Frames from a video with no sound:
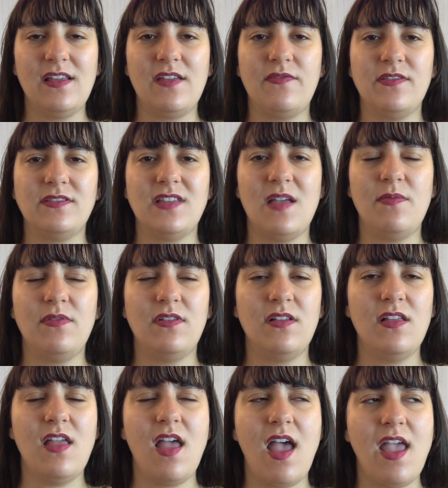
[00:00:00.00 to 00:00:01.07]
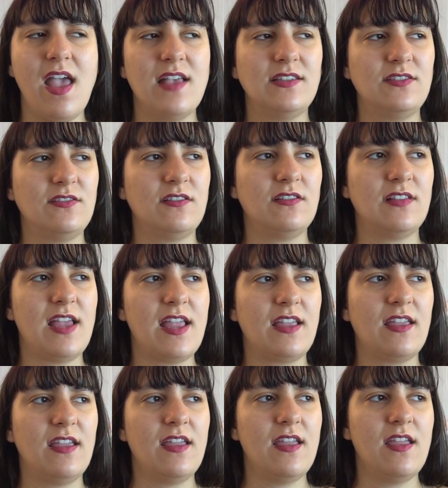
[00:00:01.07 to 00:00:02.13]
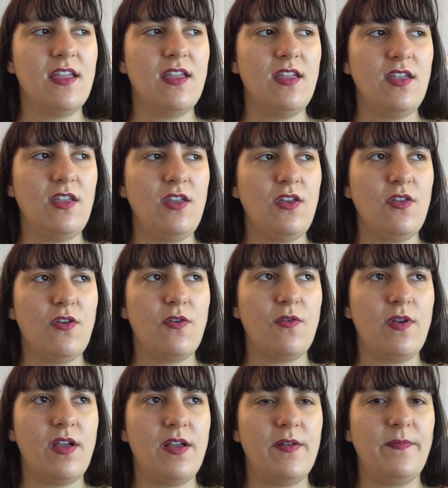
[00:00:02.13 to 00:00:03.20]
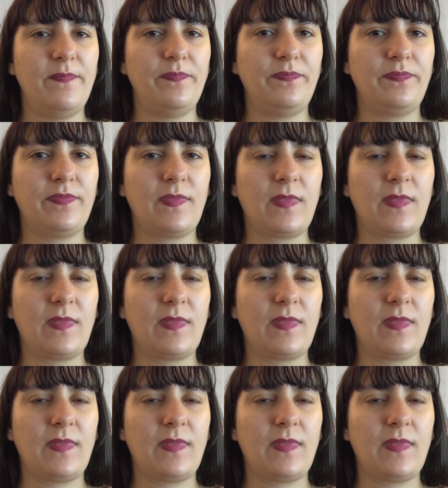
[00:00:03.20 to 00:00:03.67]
Like, for example, I asked her, like, you know,